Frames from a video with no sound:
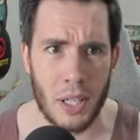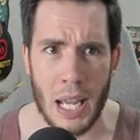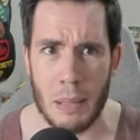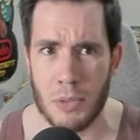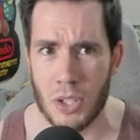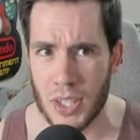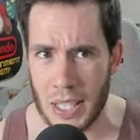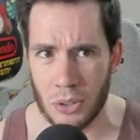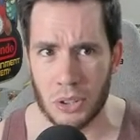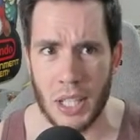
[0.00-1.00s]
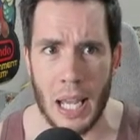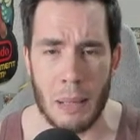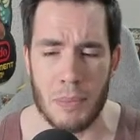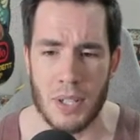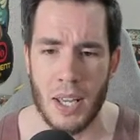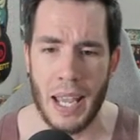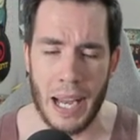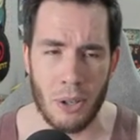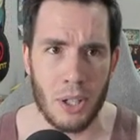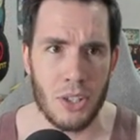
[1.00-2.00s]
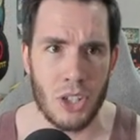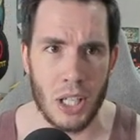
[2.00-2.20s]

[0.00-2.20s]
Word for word: games, sealed games, Heritage